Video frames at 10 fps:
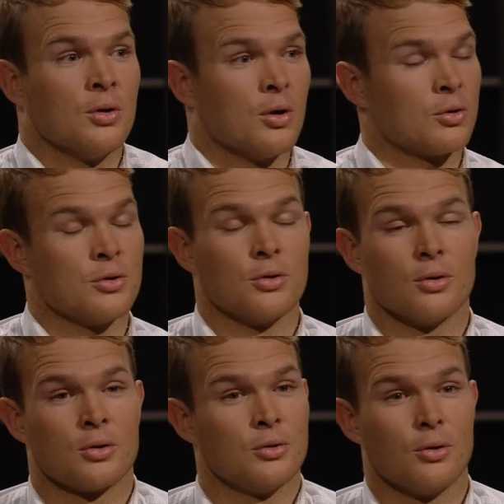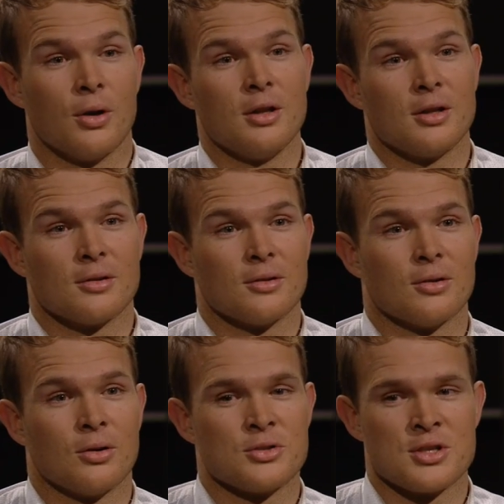I couldn't do anything.
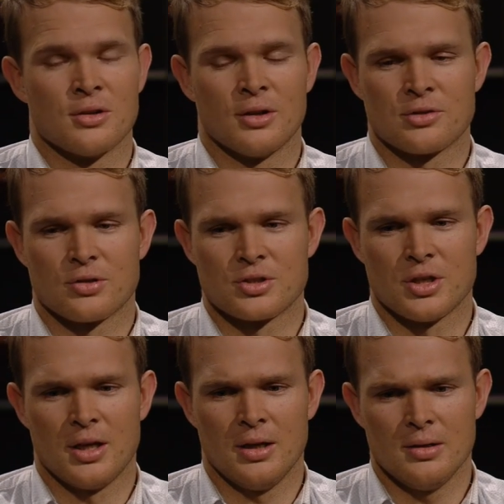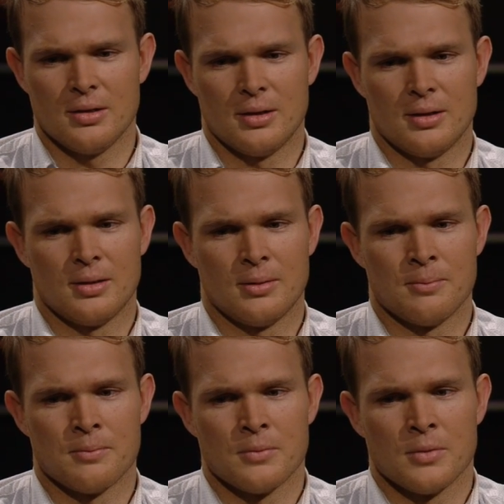I was in an electric chair,
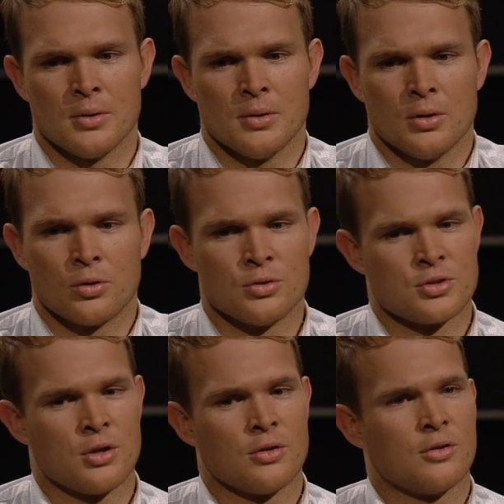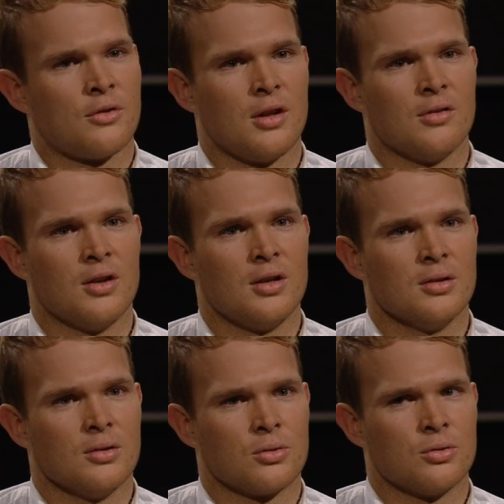couldn't turn on the TV,
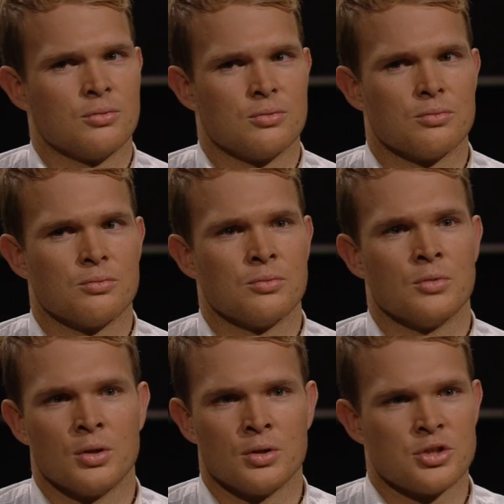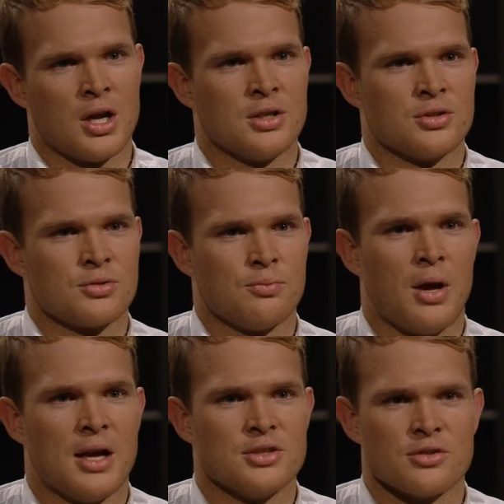I couldn't change
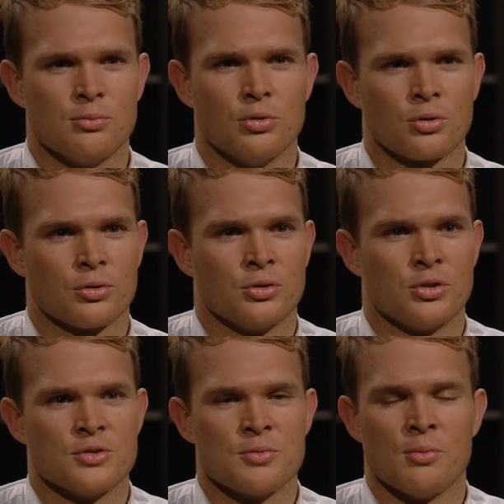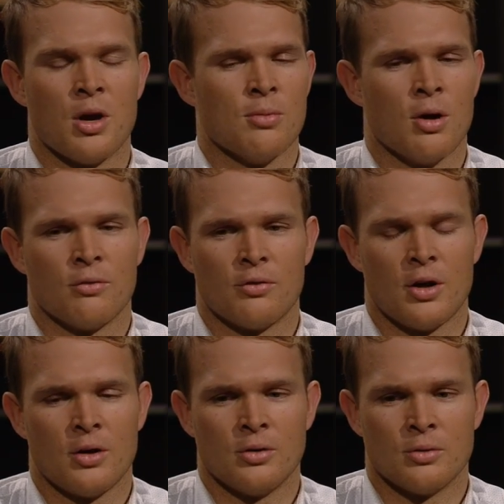pages of book, couldn't use my mobile
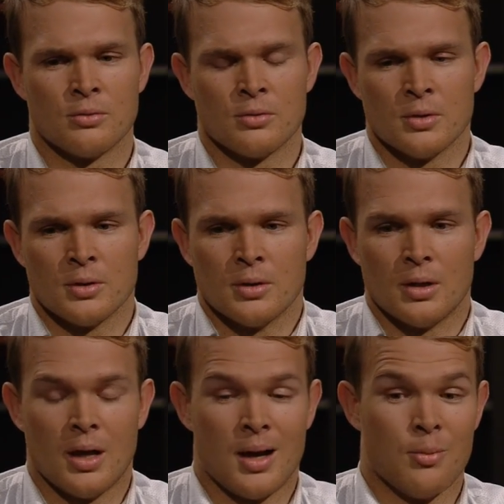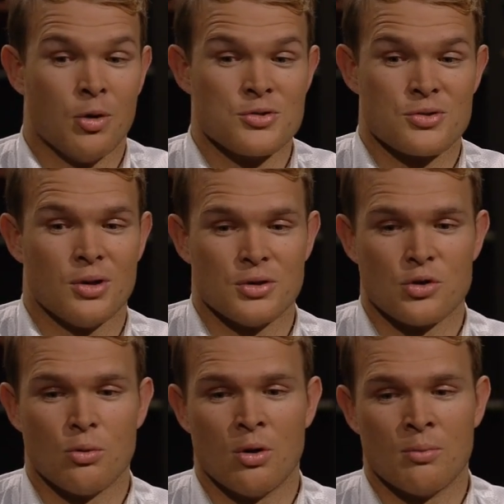phone, and I was
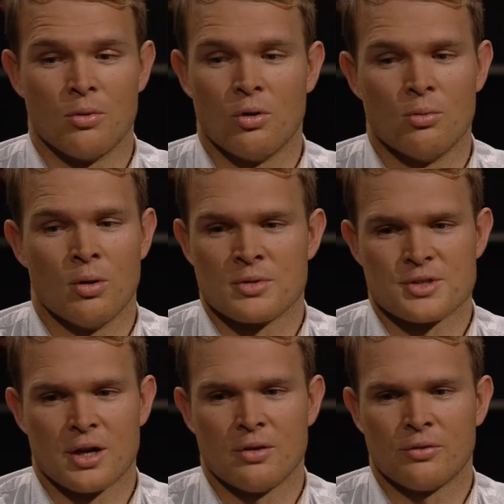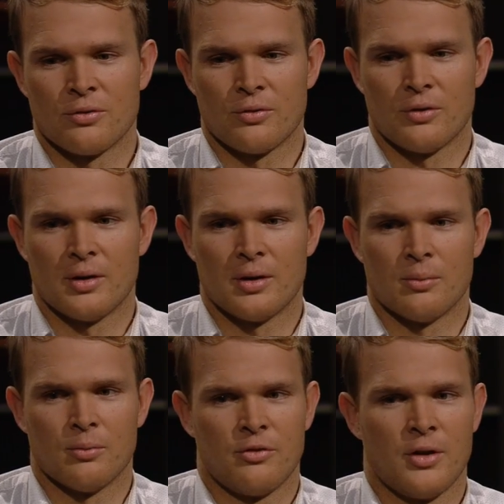all by myself.
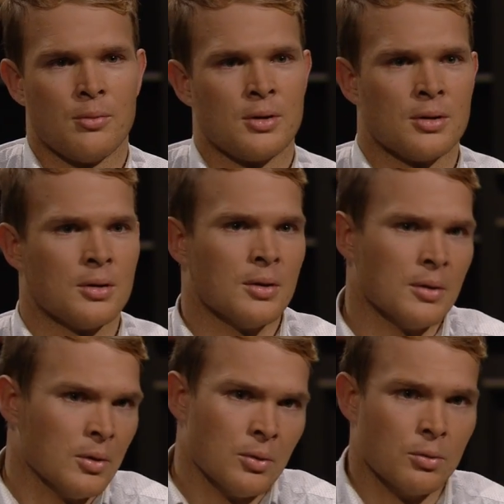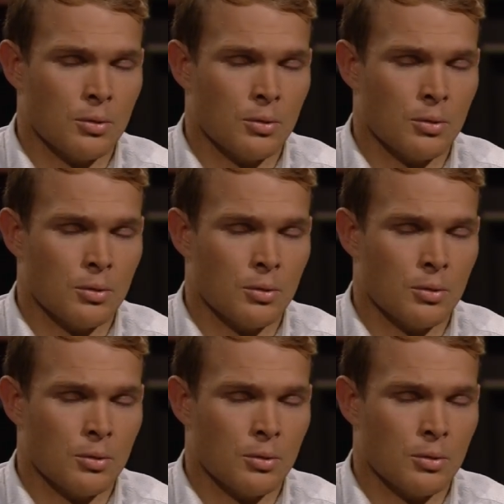Family were